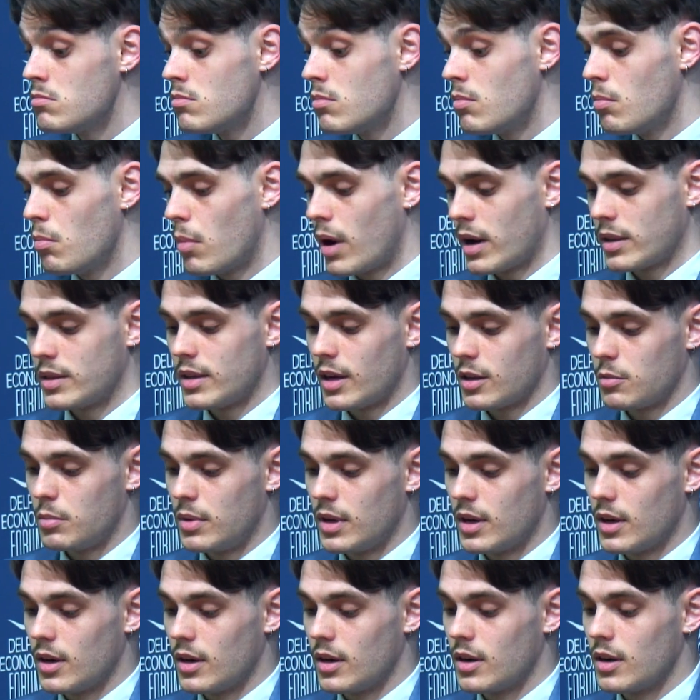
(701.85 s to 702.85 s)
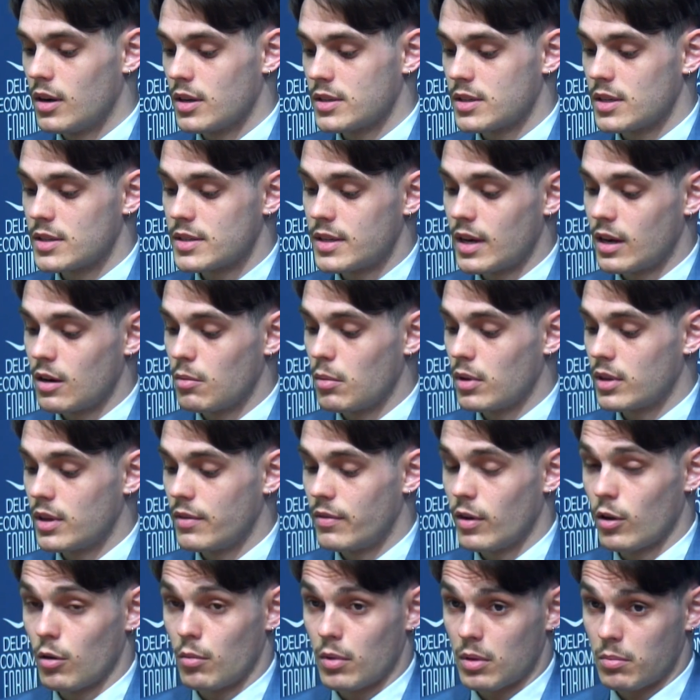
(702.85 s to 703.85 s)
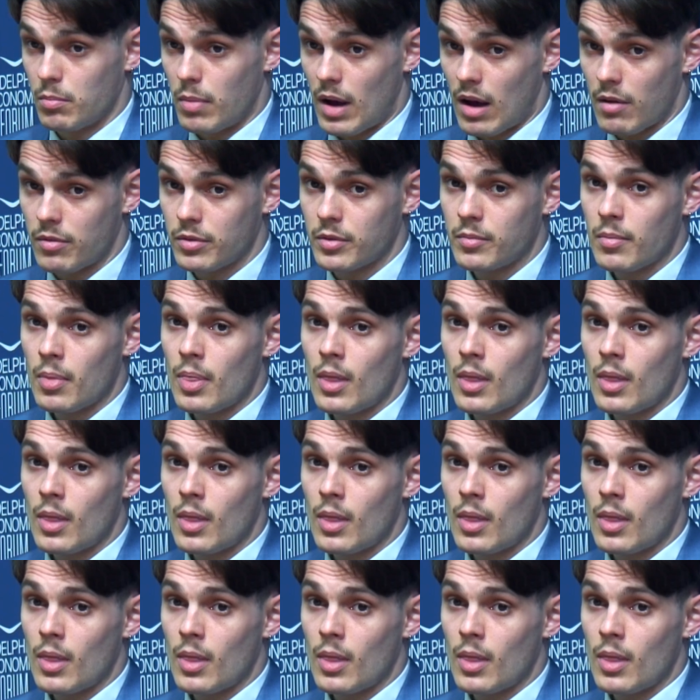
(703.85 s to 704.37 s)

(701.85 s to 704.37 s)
might not be a sustainable development path.